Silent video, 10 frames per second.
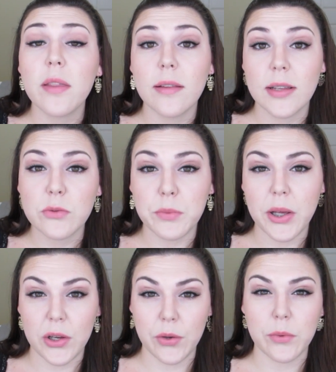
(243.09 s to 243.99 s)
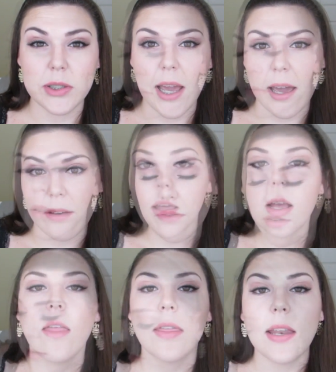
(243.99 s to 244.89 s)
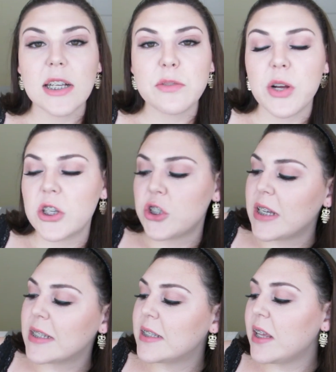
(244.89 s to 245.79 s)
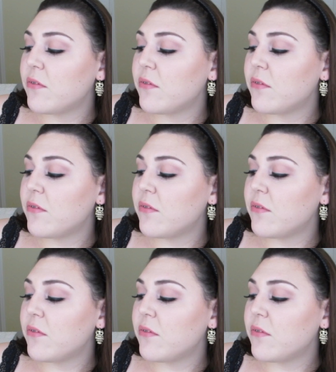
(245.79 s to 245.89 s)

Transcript: then this would be a good one to have. The next brush is the